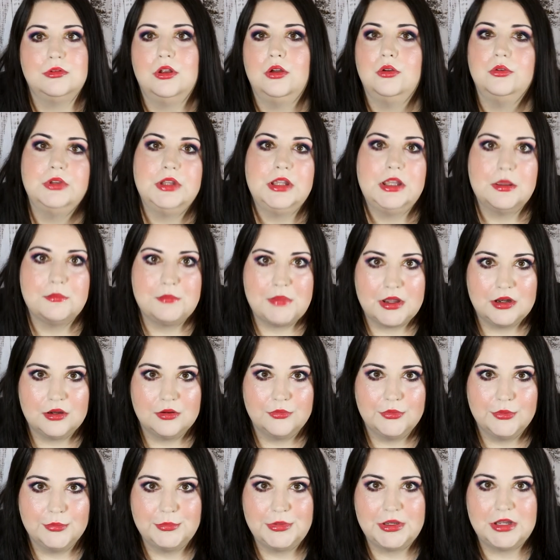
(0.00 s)
only get better
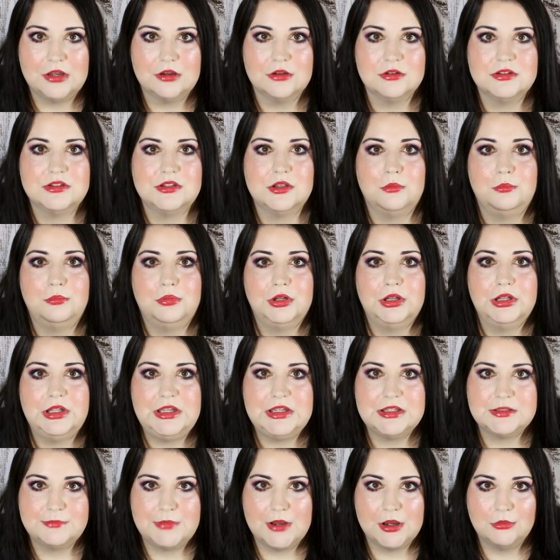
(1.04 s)
from here, so
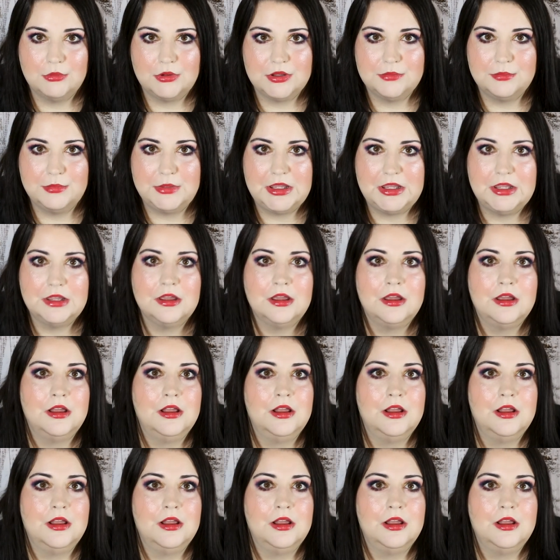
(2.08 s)
please bear with me.